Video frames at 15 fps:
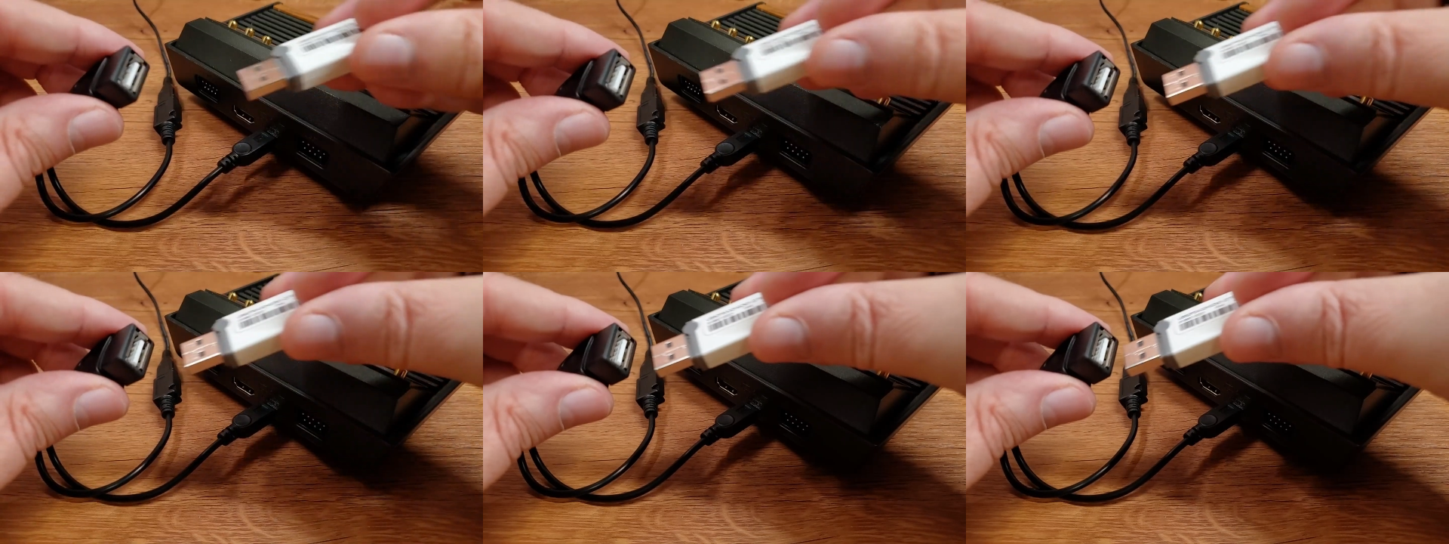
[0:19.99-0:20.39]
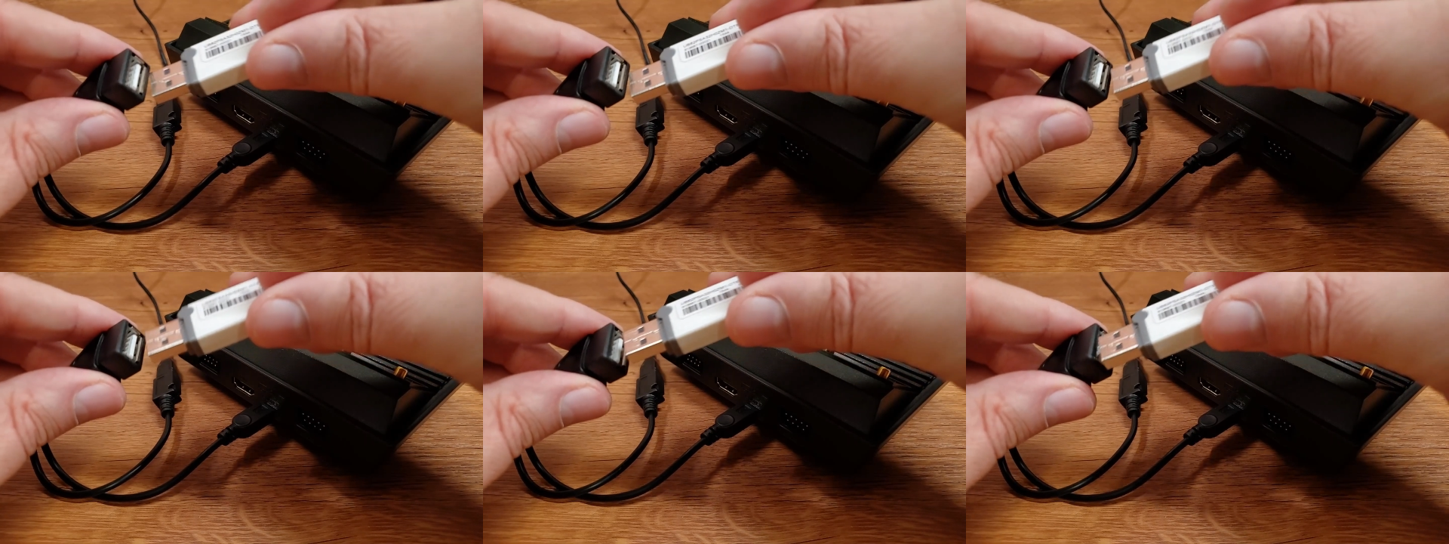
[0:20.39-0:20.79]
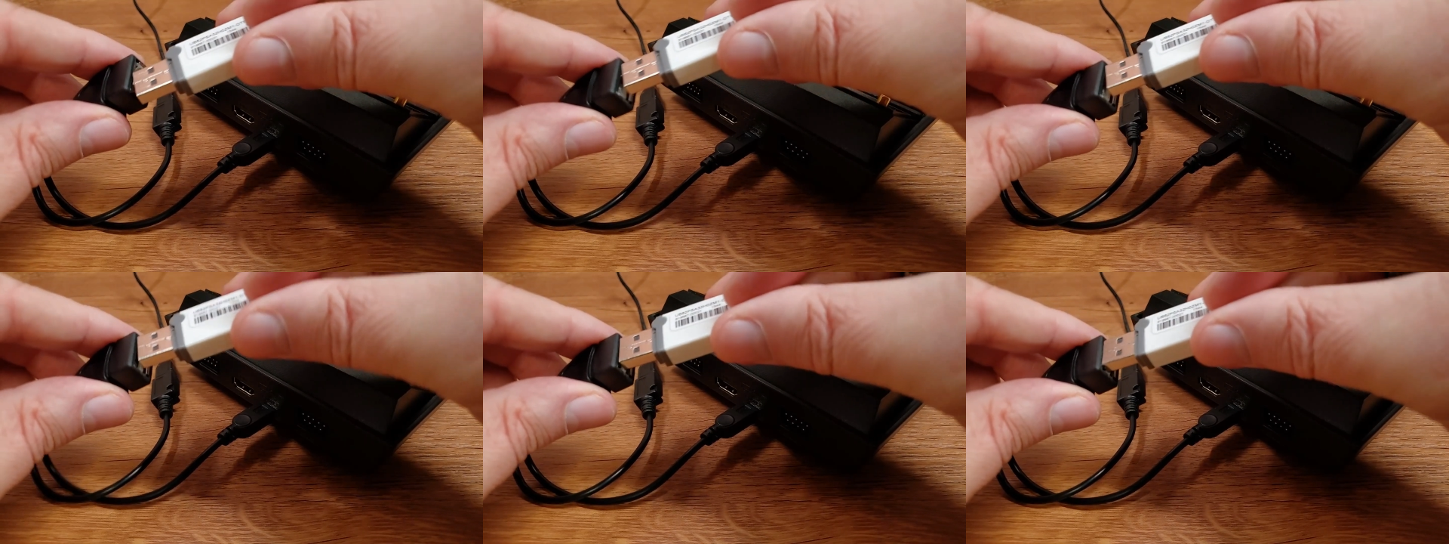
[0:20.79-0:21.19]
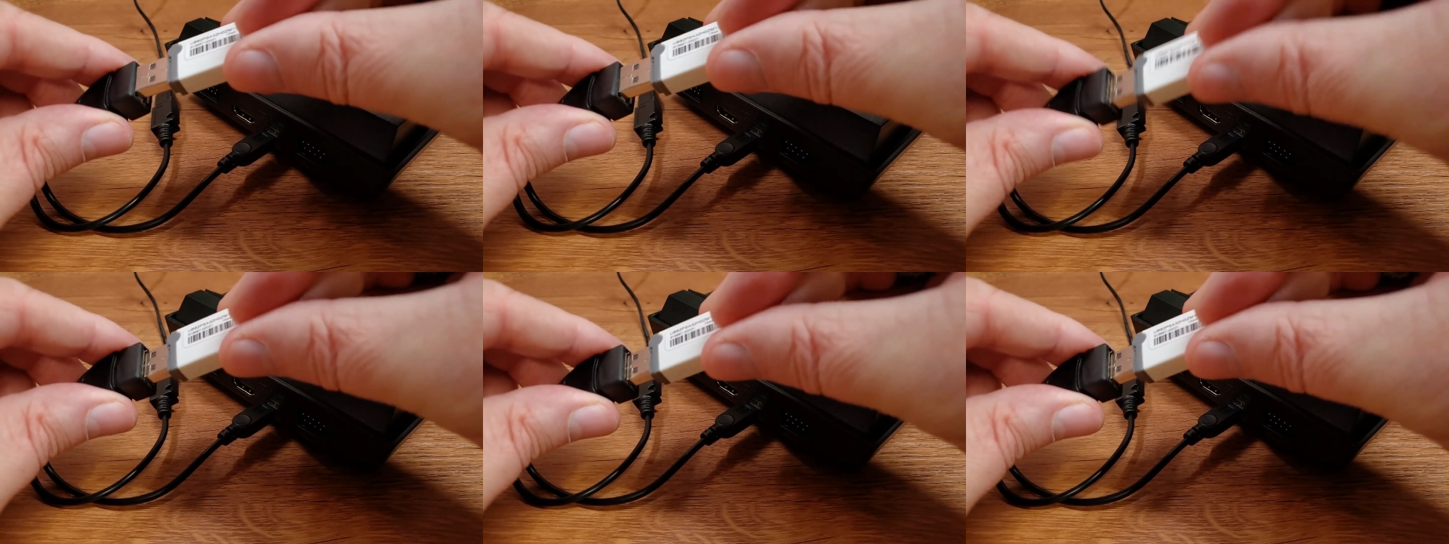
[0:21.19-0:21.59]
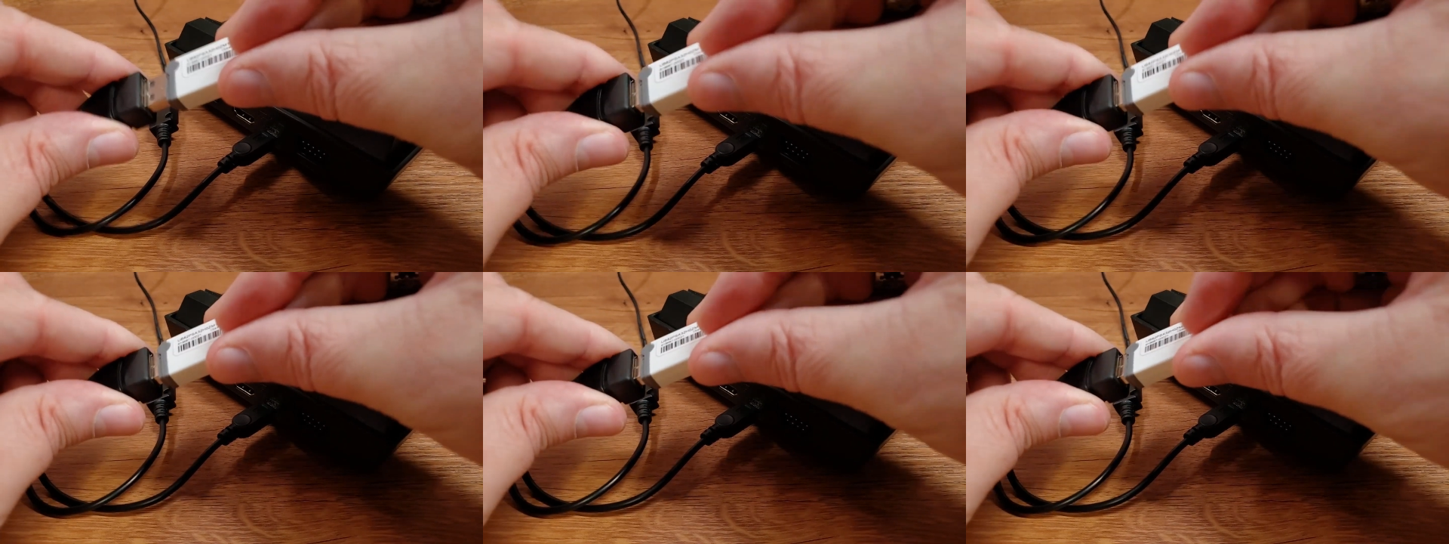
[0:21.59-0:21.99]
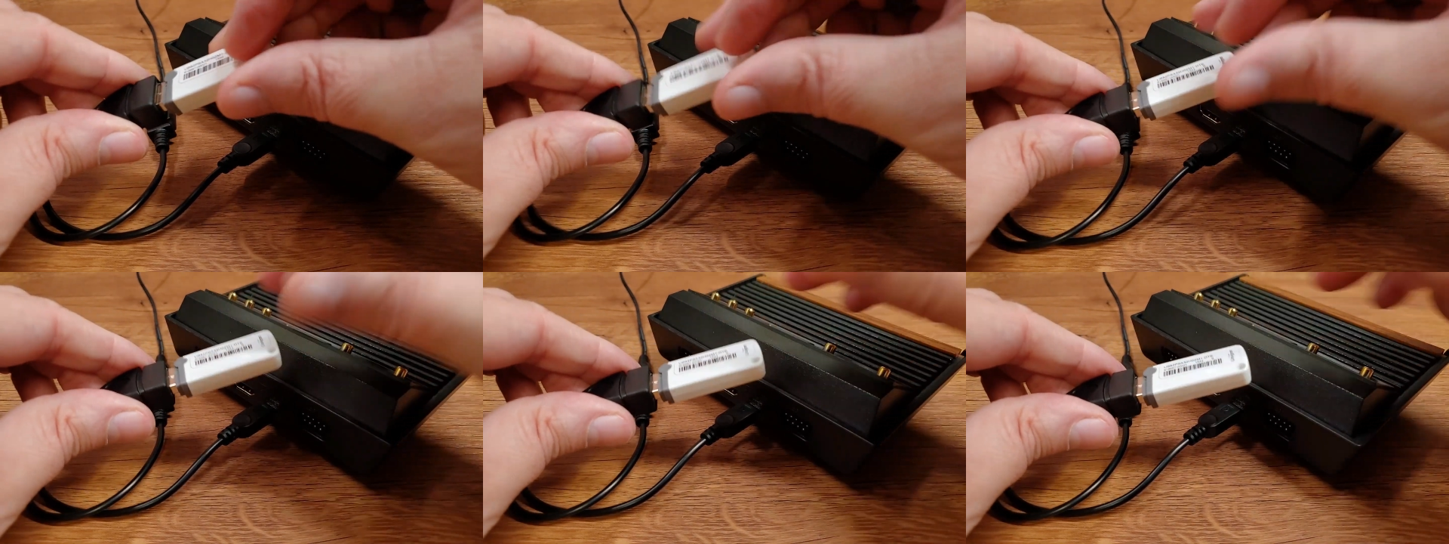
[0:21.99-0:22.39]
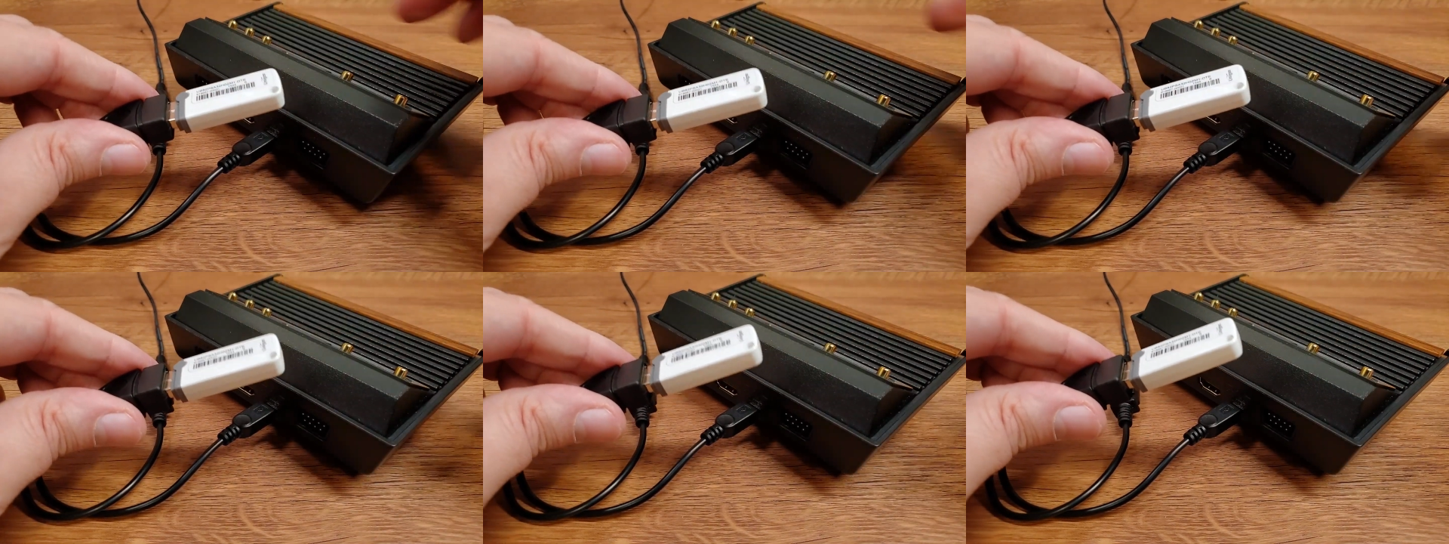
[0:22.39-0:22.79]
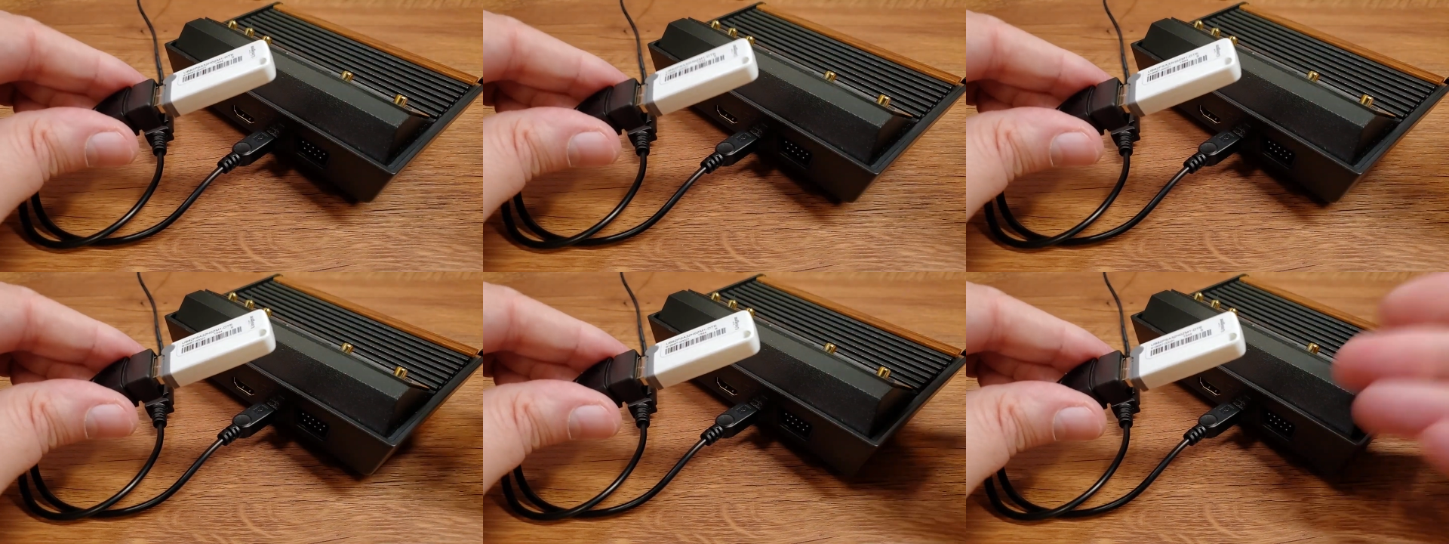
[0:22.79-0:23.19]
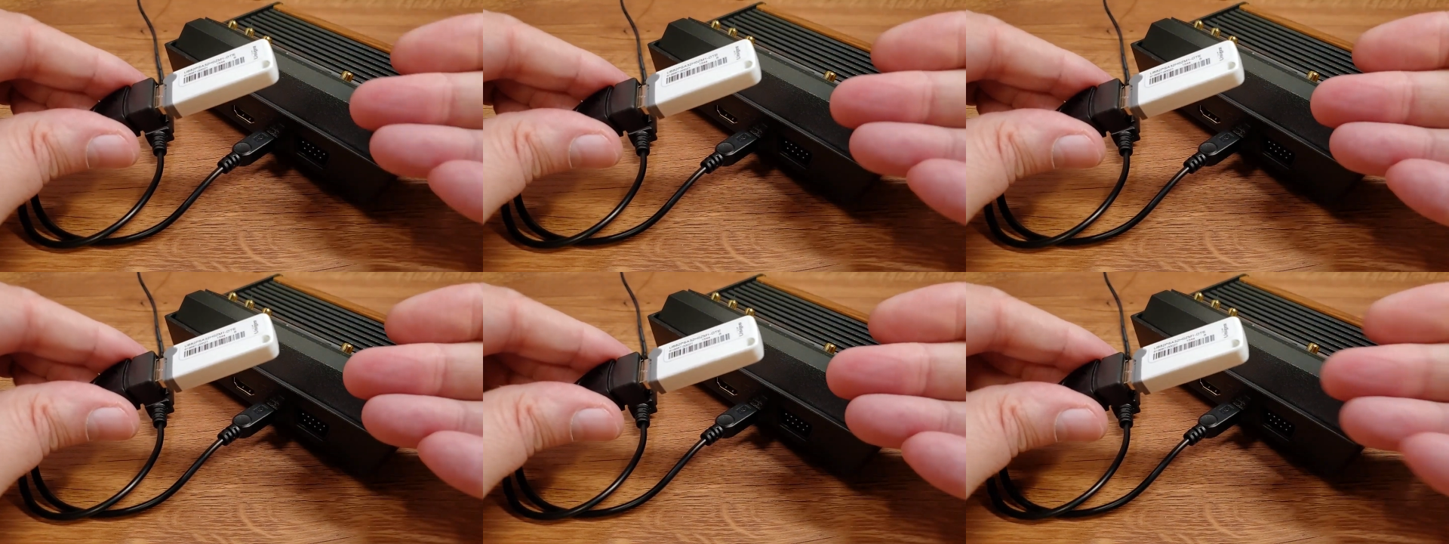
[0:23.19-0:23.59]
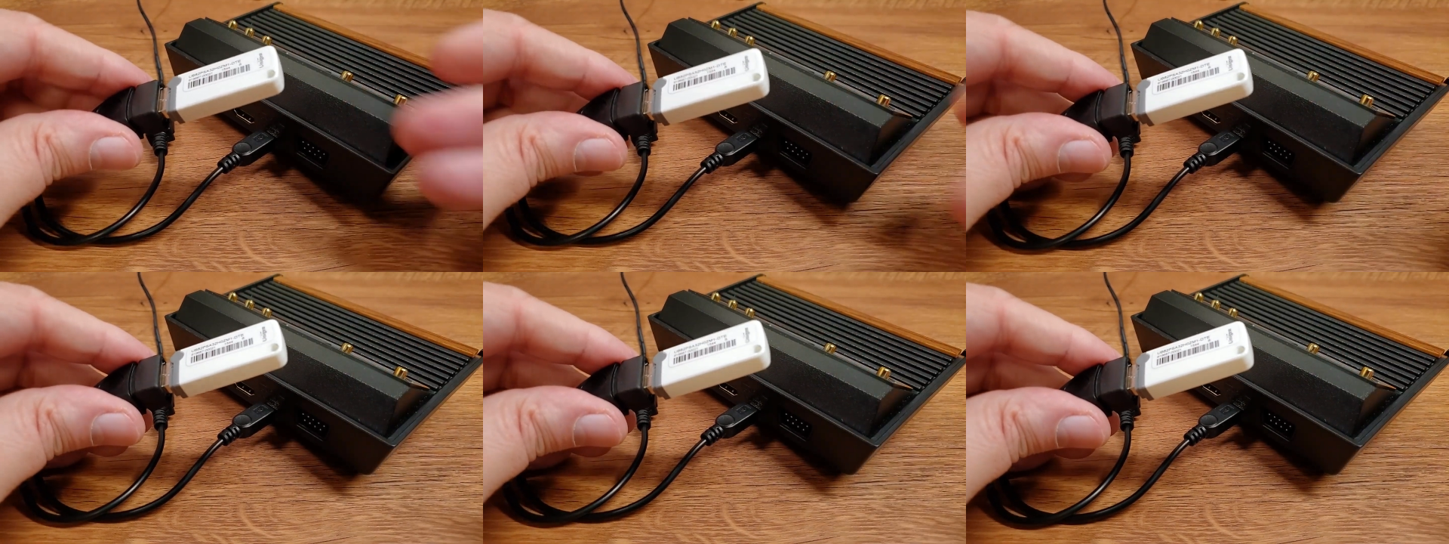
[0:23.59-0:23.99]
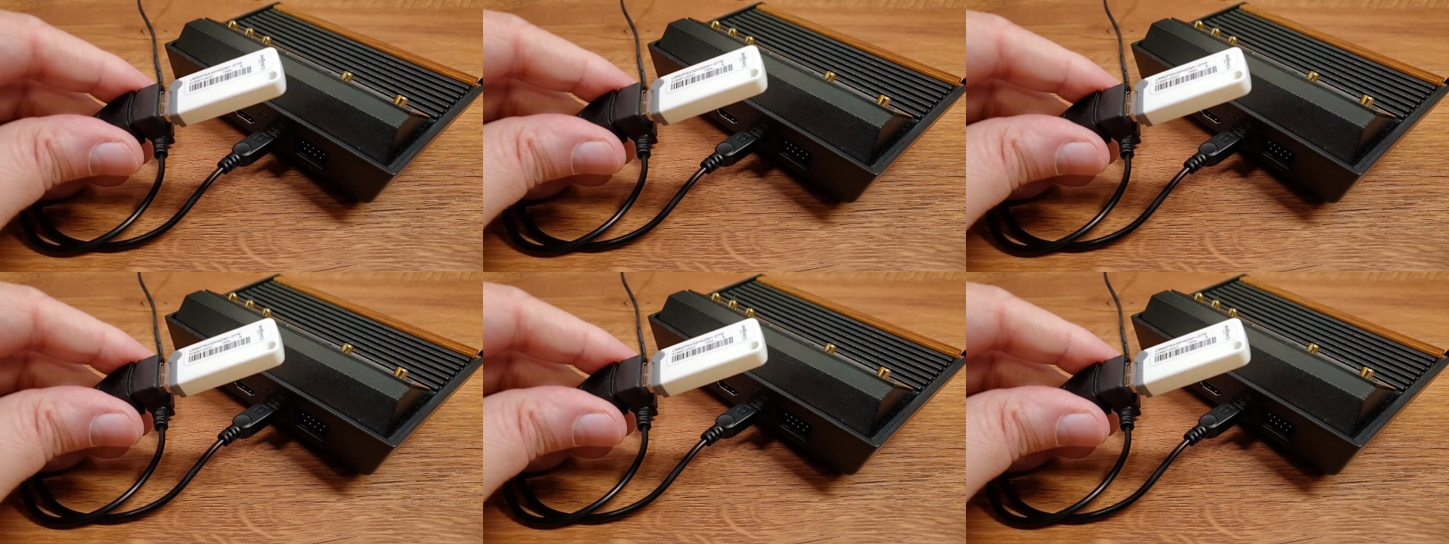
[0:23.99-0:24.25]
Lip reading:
Nobody's mouth can be seen.